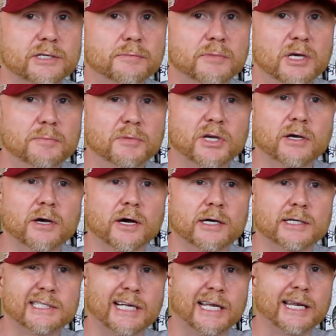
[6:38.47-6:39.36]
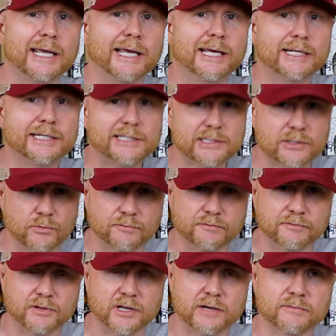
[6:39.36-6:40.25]
to me because it is so
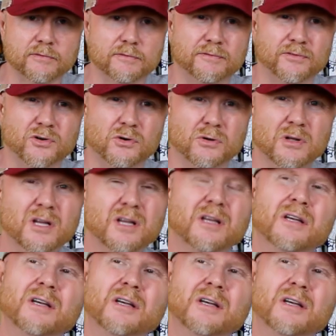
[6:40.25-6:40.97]
flavorful.